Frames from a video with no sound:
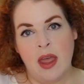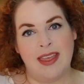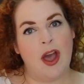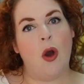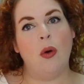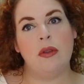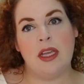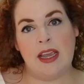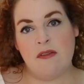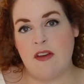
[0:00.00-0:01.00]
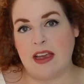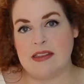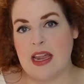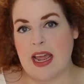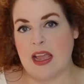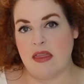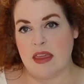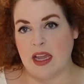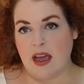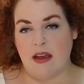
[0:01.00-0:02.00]
the only fix that I can
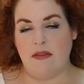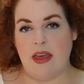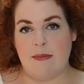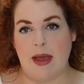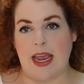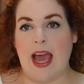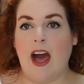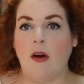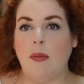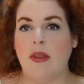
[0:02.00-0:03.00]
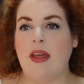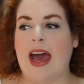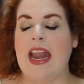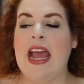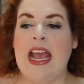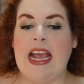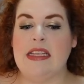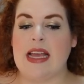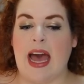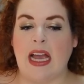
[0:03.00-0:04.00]
think of that might help with that
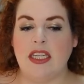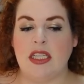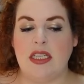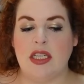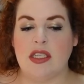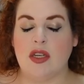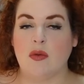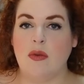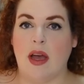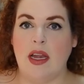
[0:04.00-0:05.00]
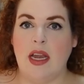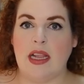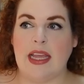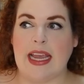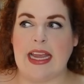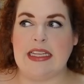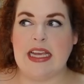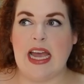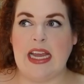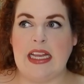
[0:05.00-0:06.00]
is actually just to run like a
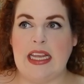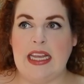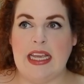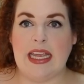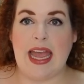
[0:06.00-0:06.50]
tiny